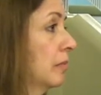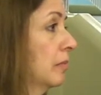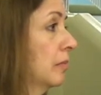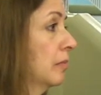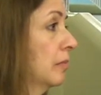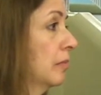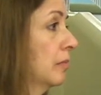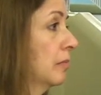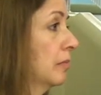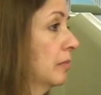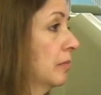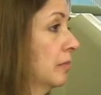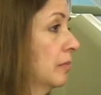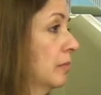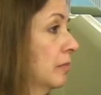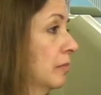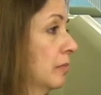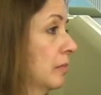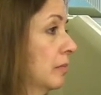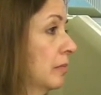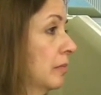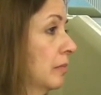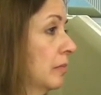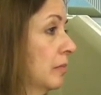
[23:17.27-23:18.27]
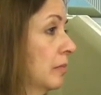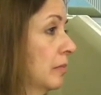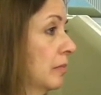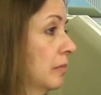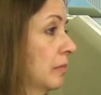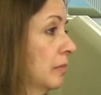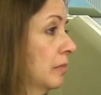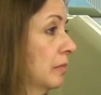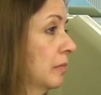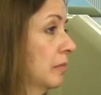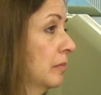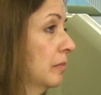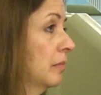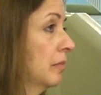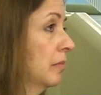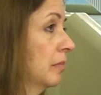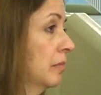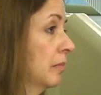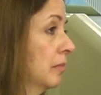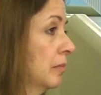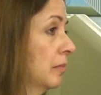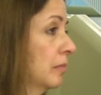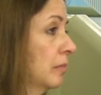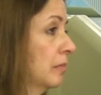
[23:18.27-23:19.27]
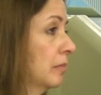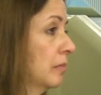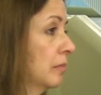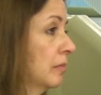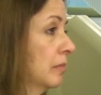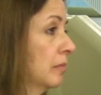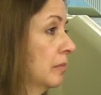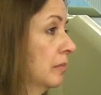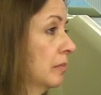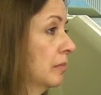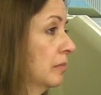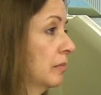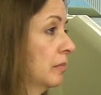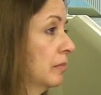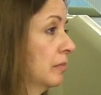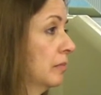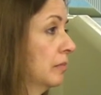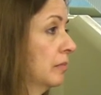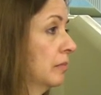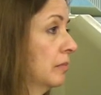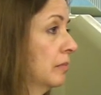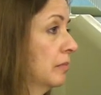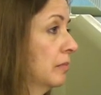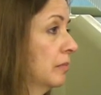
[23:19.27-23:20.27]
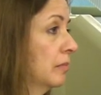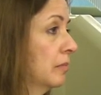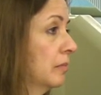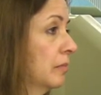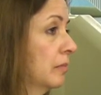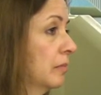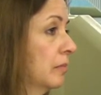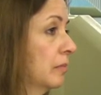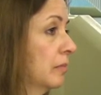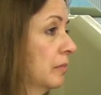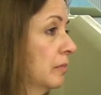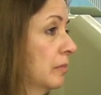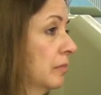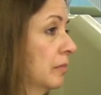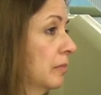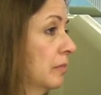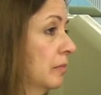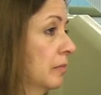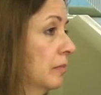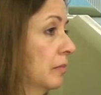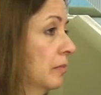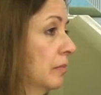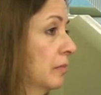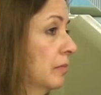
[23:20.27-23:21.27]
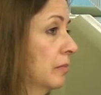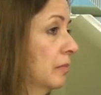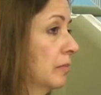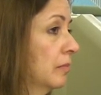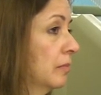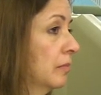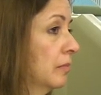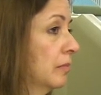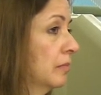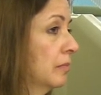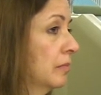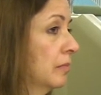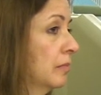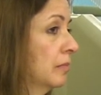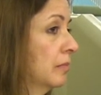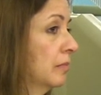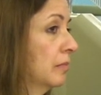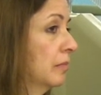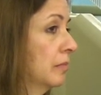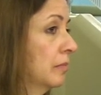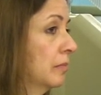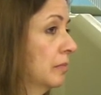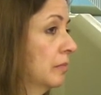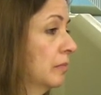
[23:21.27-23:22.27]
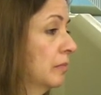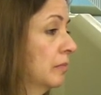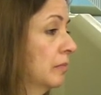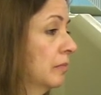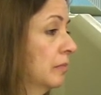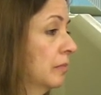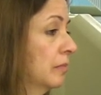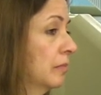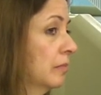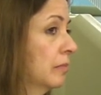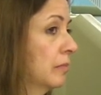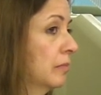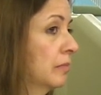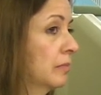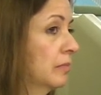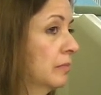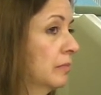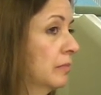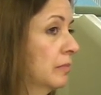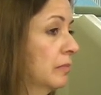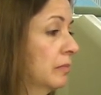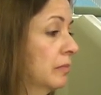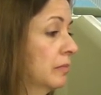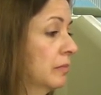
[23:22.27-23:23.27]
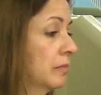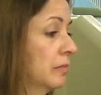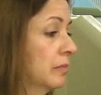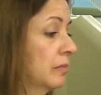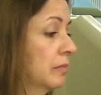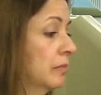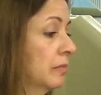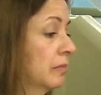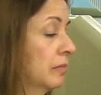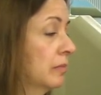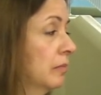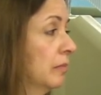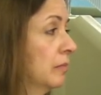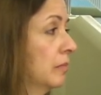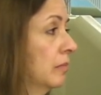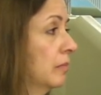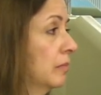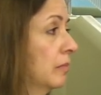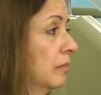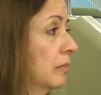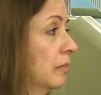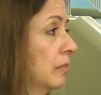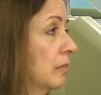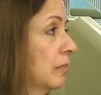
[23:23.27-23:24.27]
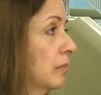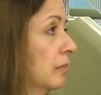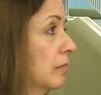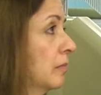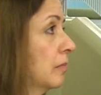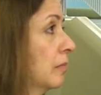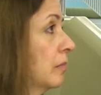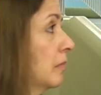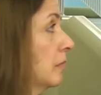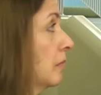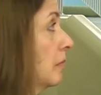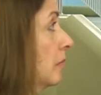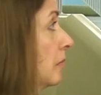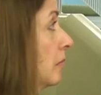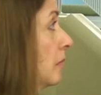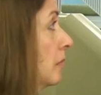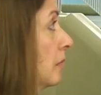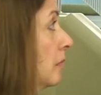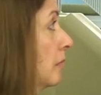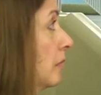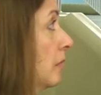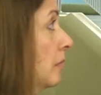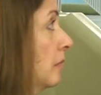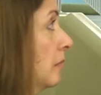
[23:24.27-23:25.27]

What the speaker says: No words are spoken by the person on screen.